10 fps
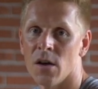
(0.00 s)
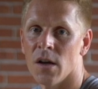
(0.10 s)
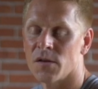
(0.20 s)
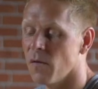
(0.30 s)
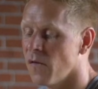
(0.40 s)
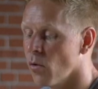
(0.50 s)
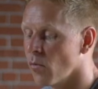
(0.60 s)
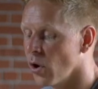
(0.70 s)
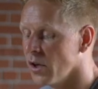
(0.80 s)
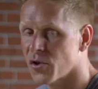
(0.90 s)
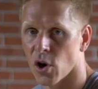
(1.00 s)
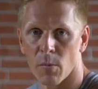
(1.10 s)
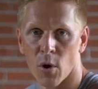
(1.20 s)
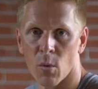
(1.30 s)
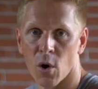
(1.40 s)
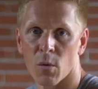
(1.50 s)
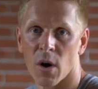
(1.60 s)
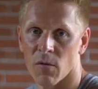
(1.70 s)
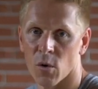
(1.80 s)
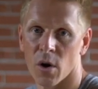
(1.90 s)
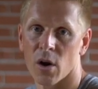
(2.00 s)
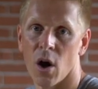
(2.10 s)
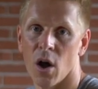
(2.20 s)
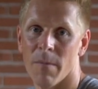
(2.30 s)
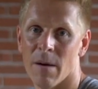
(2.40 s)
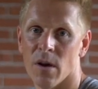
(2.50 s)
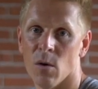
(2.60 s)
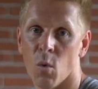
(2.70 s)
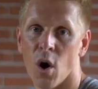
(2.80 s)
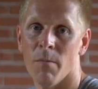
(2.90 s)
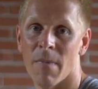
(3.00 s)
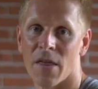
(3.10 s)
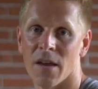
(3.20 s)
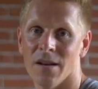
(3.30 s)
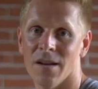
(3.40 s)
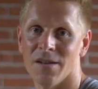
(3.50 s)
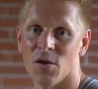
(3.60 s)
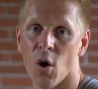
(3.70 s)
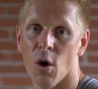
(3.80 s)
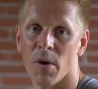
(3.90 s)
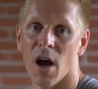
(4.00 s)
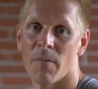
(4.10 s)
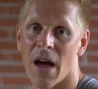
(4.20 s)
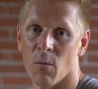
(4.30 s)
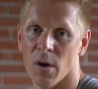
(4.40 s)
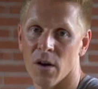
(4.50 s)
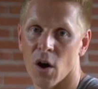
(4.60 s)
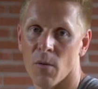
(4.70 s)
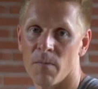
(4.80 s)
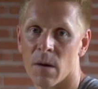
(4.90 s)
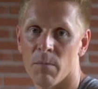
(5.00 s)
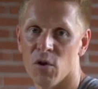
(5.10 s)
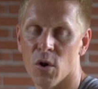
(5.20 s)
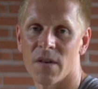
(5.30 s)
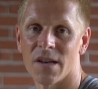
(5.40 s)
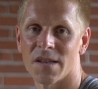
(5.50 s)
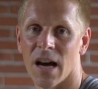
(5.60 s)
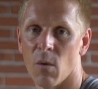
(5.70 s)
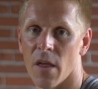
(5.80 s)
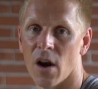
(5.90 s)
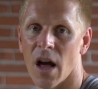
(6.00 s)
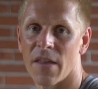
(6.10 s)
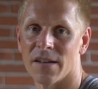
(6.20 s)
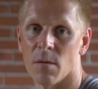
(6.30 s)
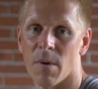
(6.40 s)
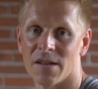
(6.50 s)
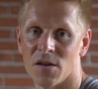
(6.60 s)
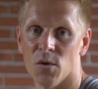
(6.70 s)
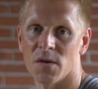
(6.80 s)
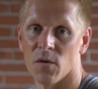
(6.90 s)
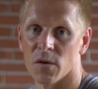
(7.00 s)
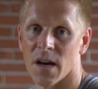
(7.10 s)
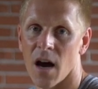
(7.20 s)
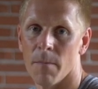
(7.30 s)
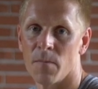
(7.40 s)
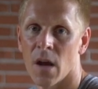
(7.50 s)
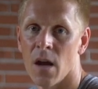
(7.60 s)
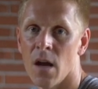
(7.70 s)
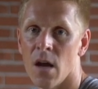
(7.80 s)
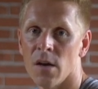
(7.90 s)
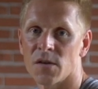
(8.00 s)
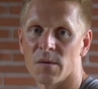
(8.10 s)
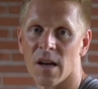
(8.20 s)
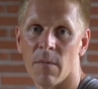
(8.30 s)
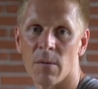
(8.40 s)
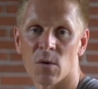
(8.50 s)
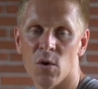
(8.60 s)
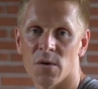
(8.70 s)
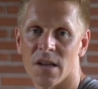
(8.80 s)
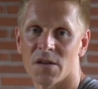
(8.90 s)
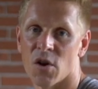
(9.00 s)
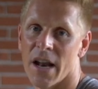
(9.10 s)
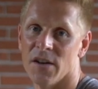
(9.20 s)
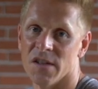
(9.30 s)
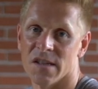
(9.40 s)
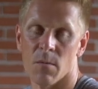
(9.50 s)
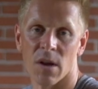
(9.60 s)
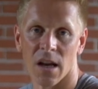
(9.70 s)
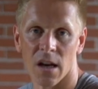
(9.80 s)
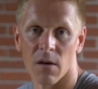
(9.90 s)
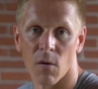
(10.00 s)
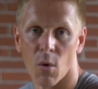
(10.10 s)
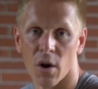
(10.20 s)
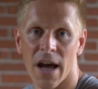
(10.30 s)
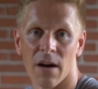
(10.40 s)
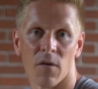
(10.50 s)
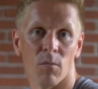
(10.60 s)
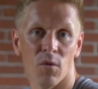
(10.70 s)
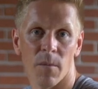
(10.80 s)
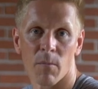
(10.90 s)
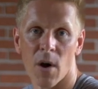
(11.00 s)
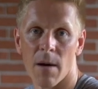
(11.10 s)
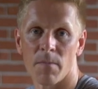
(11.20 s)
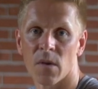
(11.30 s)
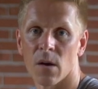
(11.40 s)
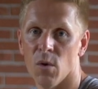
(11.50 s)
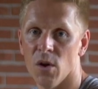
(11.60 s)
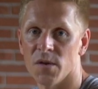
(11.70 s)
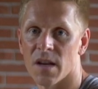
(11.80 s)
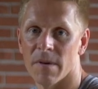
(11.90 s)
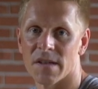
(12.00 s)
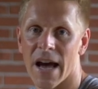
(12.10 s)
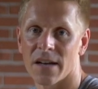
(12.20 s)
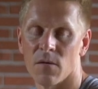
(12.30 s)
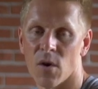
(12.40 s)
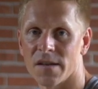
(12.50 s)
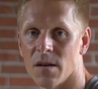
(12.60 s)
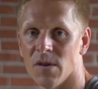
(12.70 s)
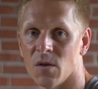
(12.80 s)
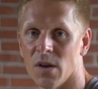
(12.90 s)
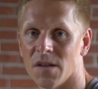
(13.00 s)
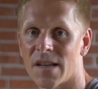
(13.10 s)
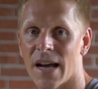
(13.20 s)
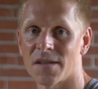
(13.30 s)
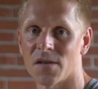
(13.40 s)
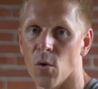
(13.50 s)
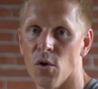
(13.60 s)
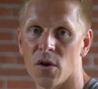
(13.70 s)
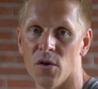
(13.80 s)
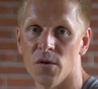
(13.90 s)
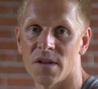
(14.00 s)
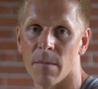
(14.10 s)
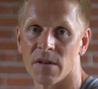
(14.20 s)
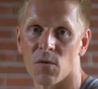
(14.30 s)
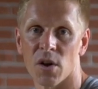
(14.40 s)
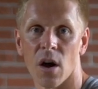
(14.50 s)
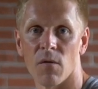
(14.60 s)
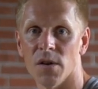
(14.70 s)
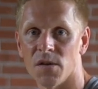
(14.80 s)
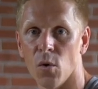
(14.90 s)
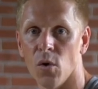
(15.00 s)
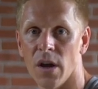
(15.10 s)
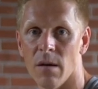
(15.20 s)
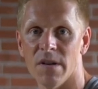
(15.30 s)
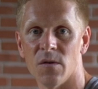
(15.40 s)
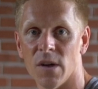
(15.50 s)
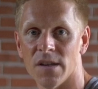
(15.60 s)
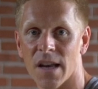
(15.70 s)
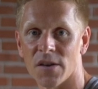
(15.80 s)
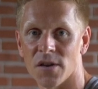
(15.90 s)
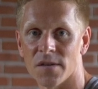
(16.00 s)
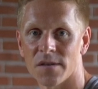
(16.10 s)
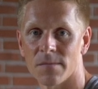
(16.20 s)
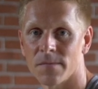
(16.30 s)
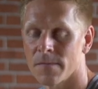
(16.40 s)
So foam rolling, trigger point work, whatever you want to call it, may be one method to open up that window, but you have to decide whether or not that's the best use of your time. So sometimes we use these strategies in the beginning of a workout for movement prep. We use them as active rest in between sets, or you can use them as a recovery tool in between sessions.